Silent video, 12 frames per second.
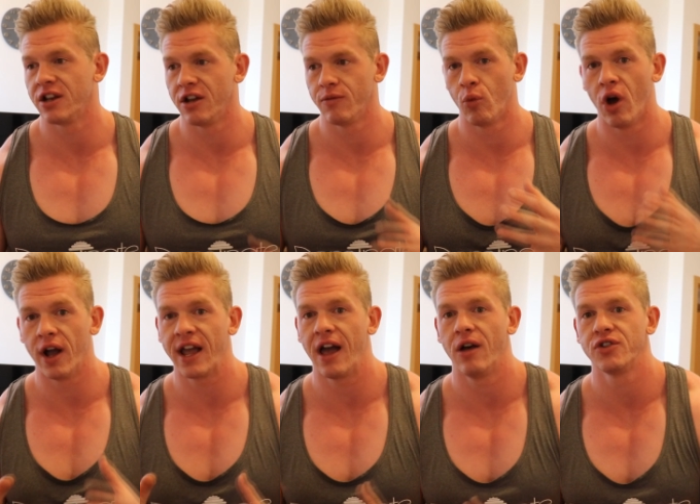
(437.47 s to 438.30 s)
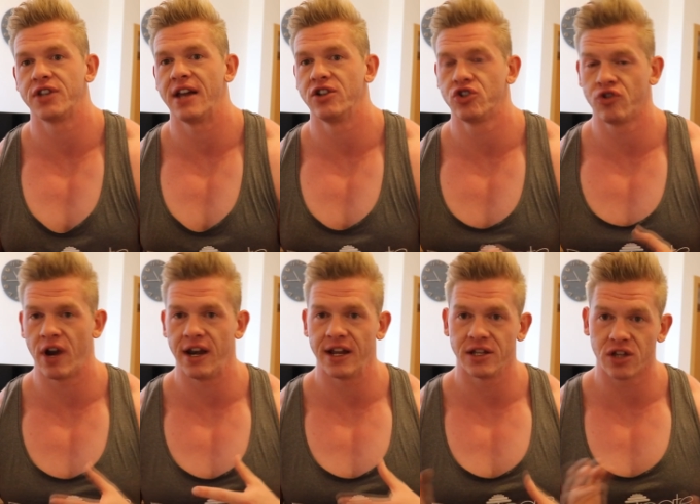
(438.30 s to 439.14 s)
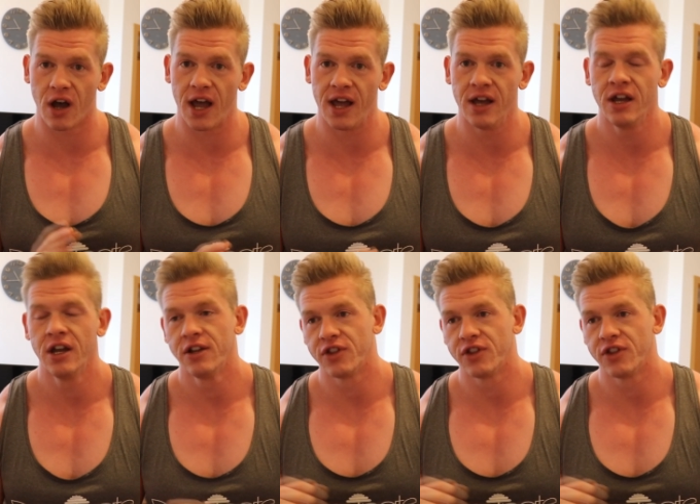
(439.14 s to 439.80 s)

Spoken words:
you know, workouts and training and diet